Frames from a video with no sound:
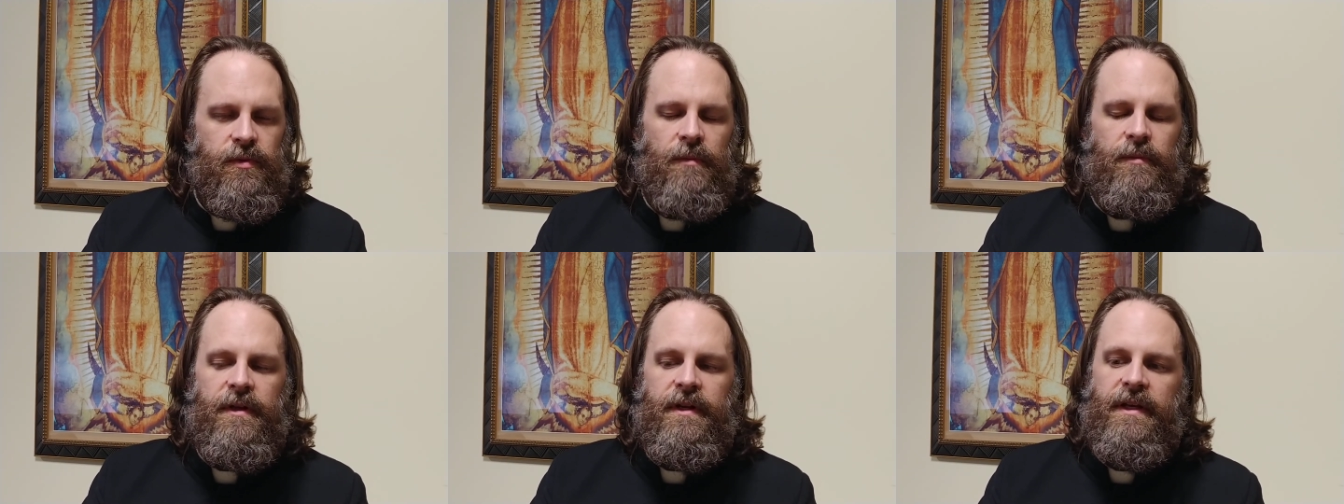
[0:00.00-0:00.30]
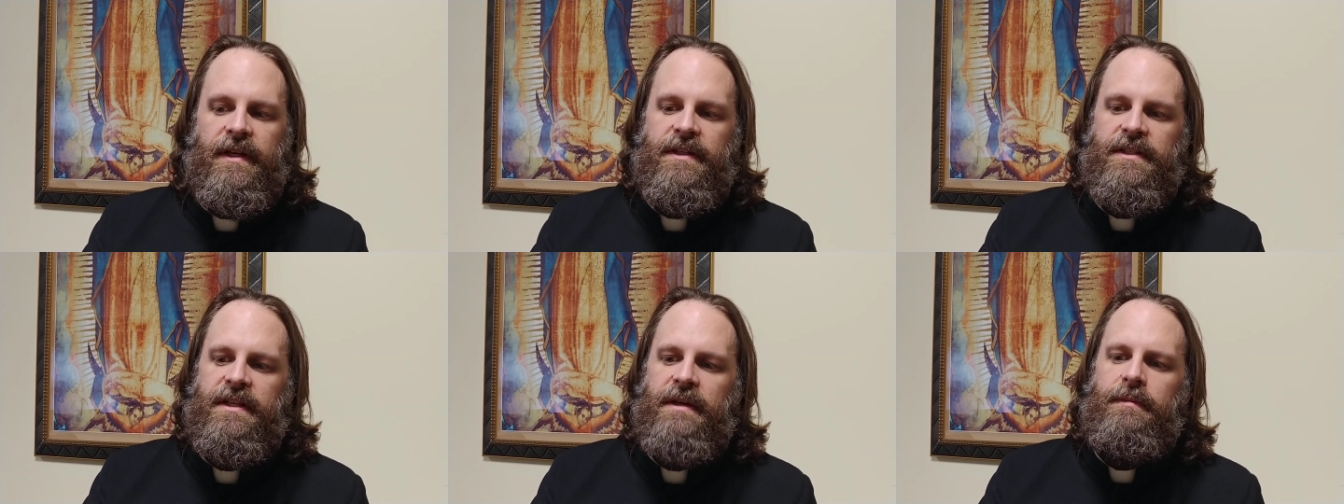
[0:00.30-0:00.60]
woman
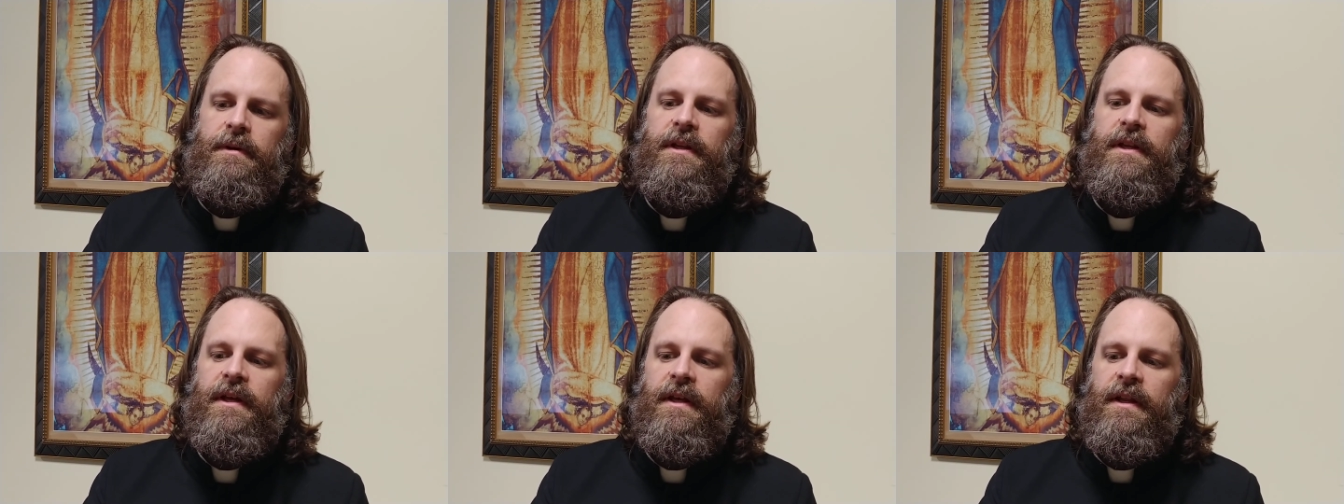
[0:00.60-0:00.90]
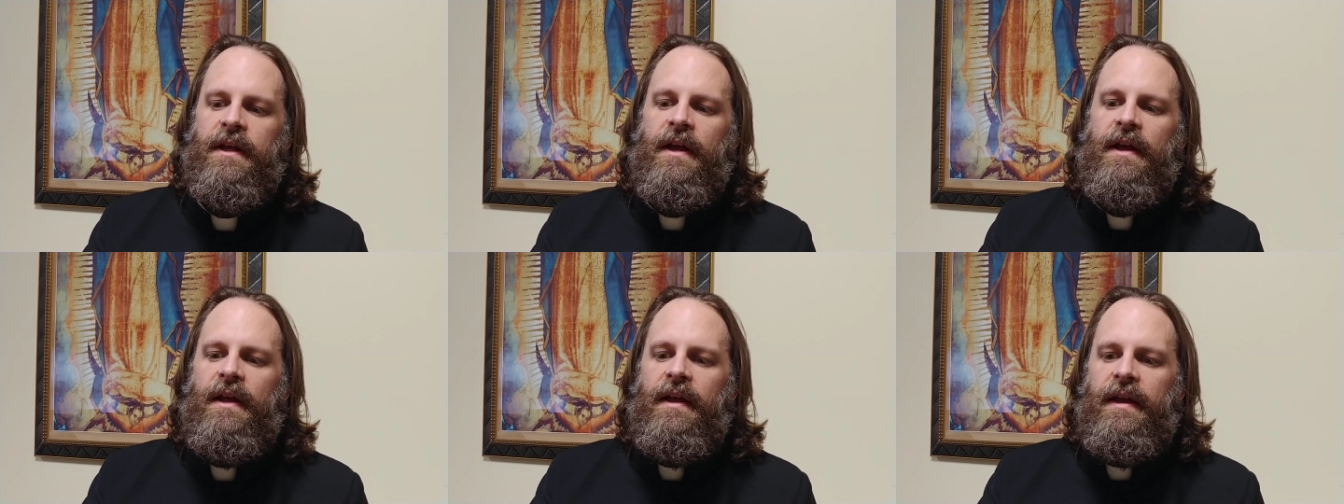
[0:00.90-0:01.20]

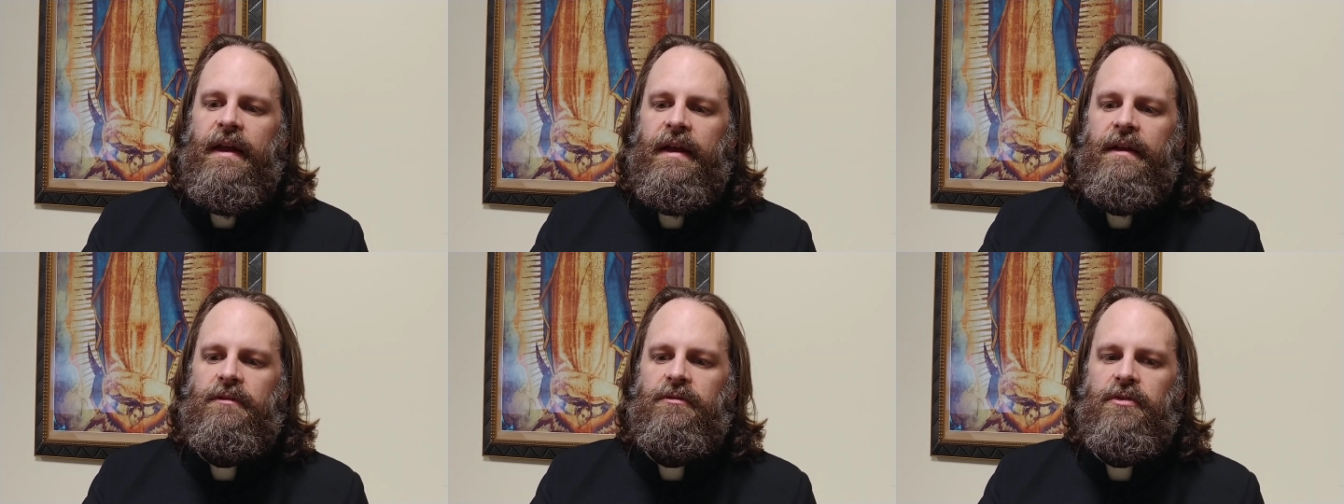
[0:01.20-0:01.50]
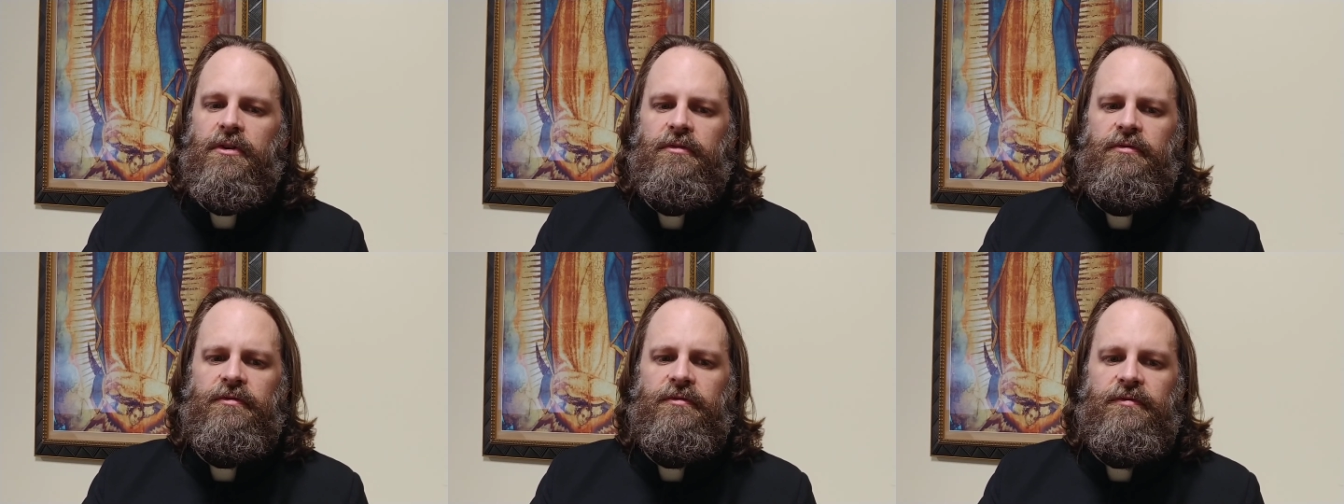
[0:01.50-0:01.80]
exhibited in
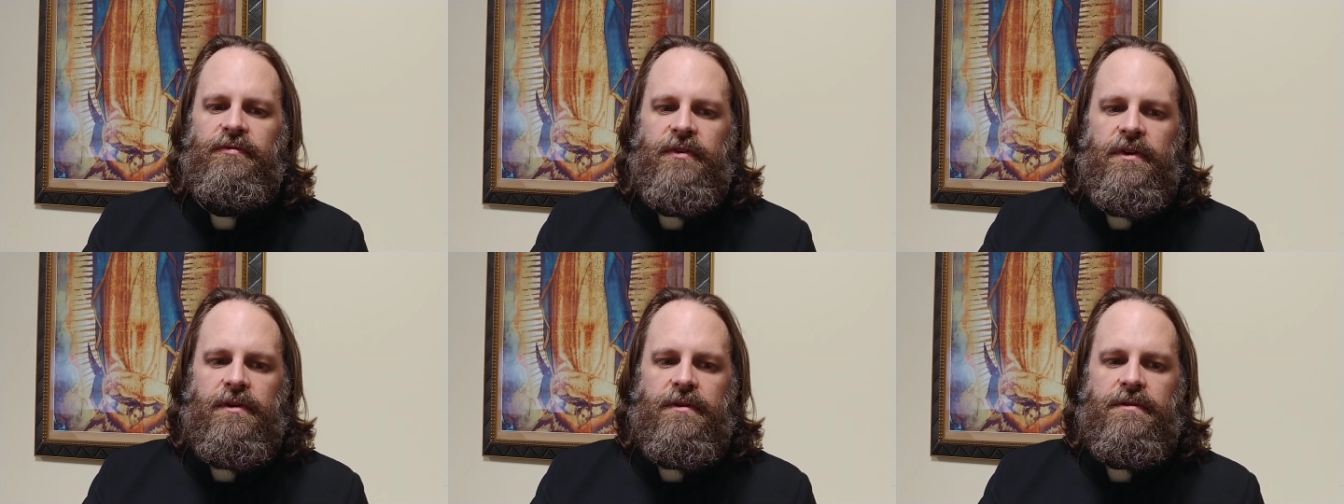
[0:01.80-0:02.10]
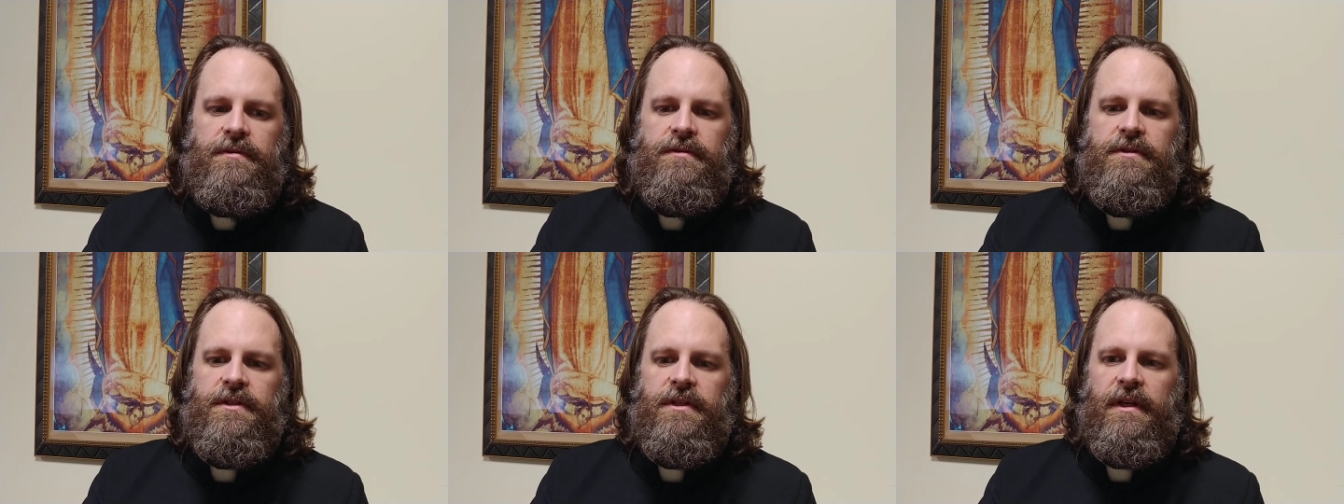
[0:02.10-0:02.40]

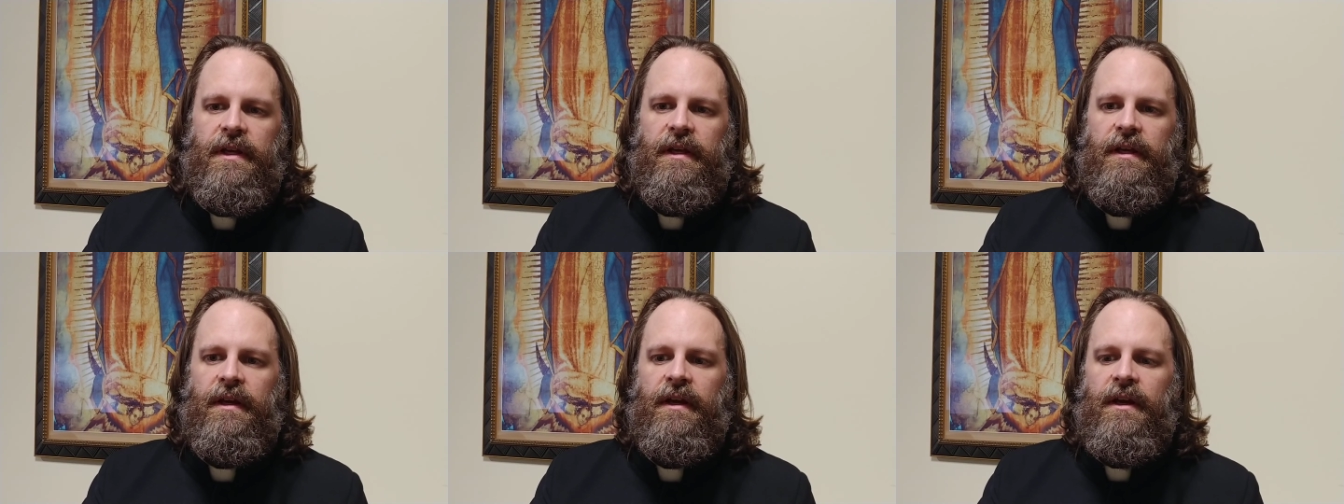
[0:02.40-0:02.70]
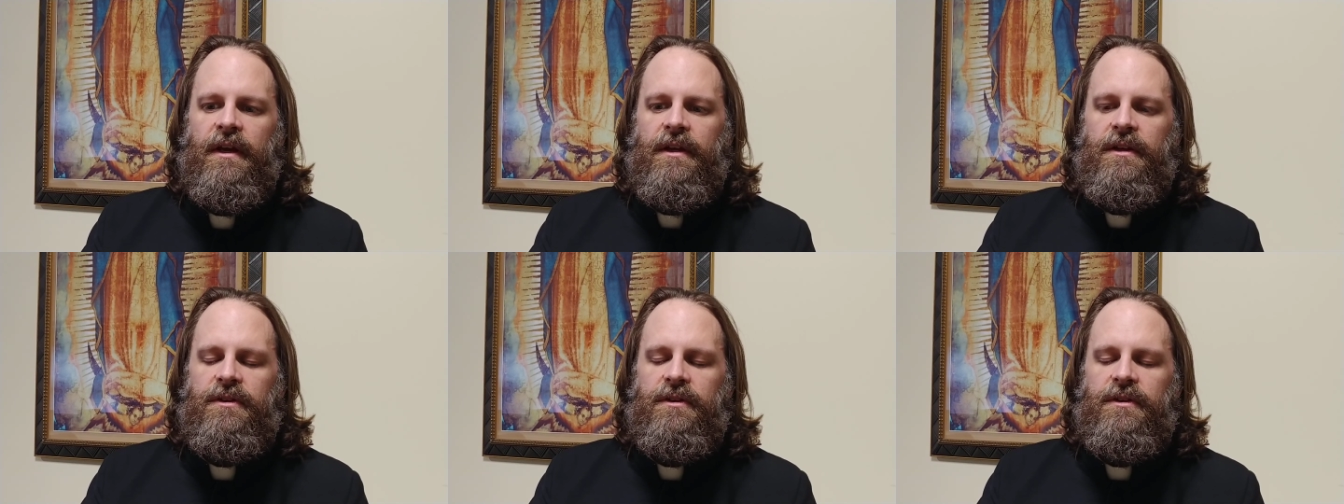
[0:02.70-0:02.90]
refusing